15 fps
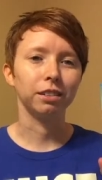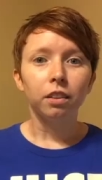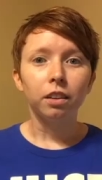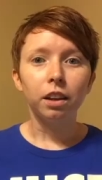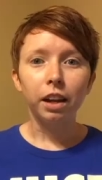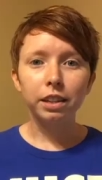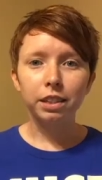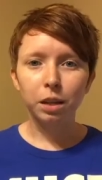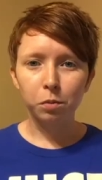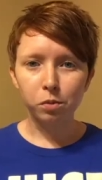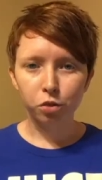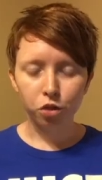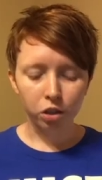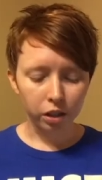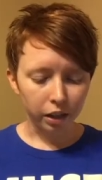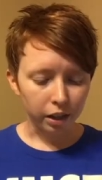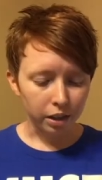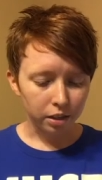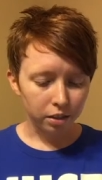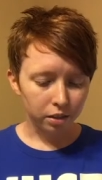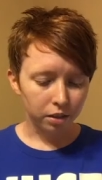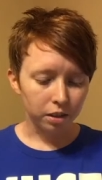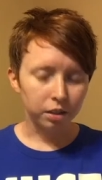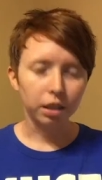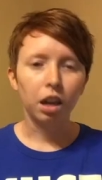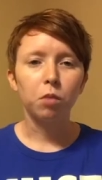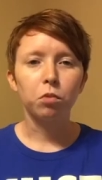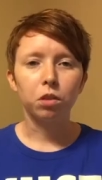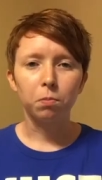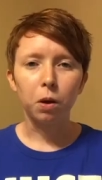The next game I want to show you guys, this
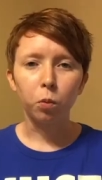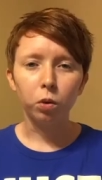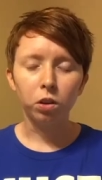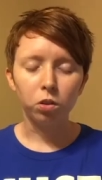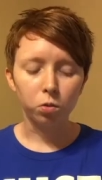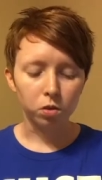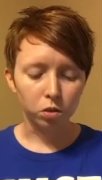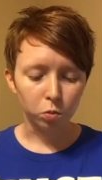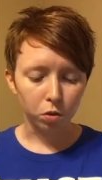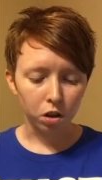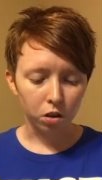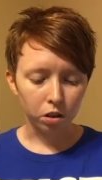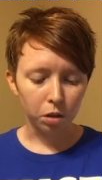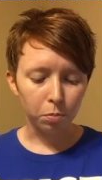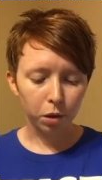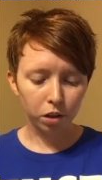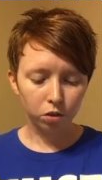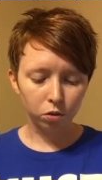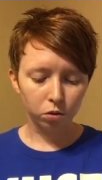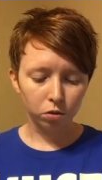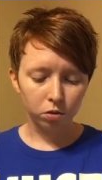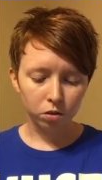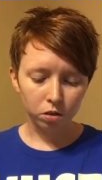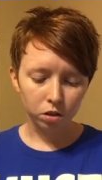came with my Wii U as well in the bundle.